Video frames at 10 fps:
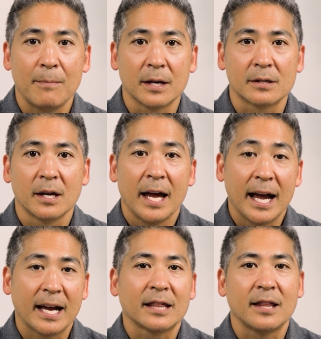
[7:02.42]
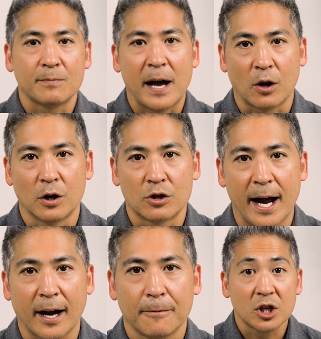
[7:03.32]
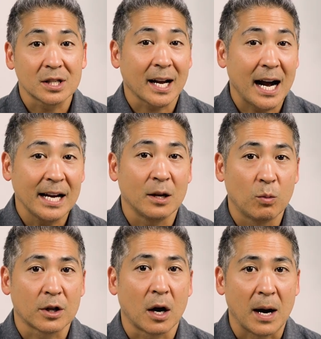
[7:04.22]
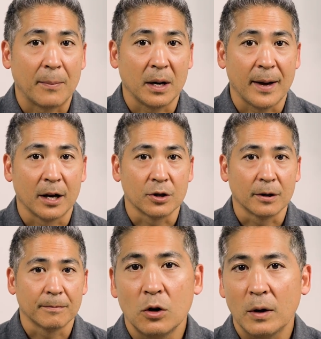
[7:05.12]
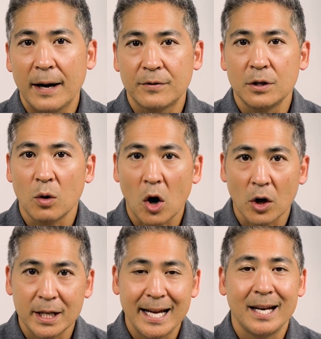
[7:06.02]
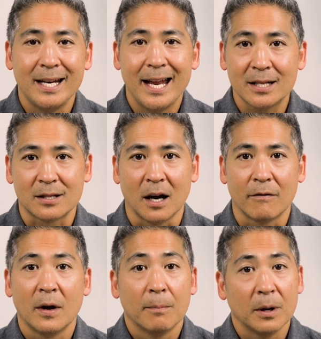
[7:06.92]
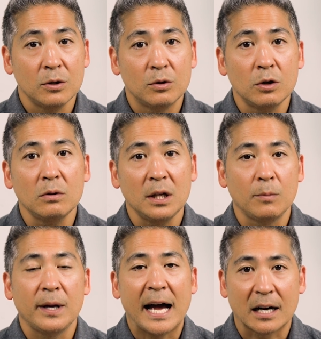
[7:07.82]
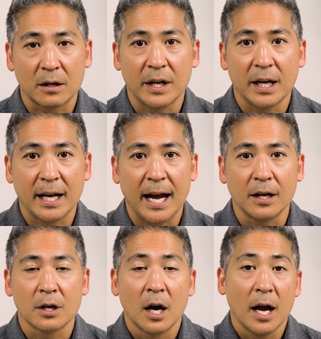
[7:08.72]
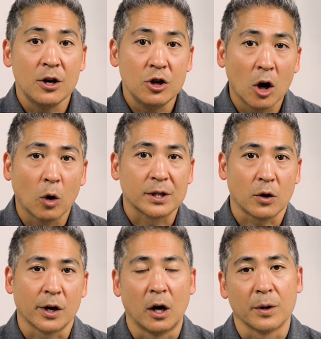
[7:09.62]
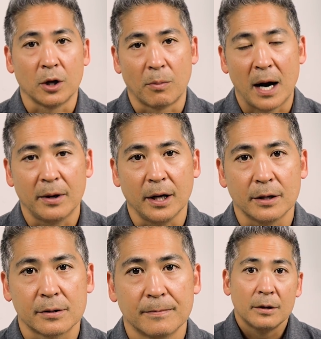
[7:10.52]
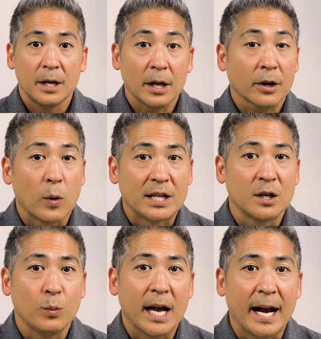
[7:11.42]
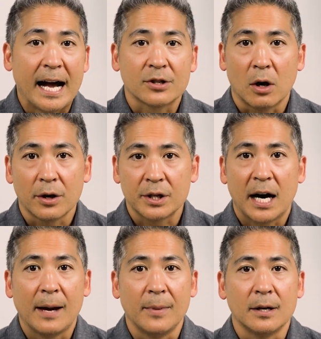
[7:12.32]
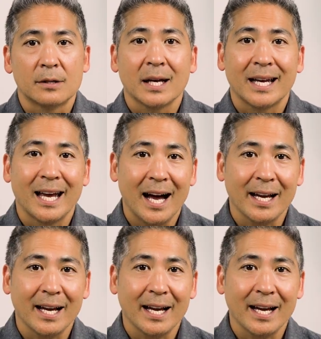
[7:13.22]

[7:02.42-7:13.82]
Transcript: they miss and get things back on track, just like I did with our property manager. You don't have to do all the day-to-day stuff, but you do need to be actively engaged and know what's going on with your properties. The other question we get asked all the time is, can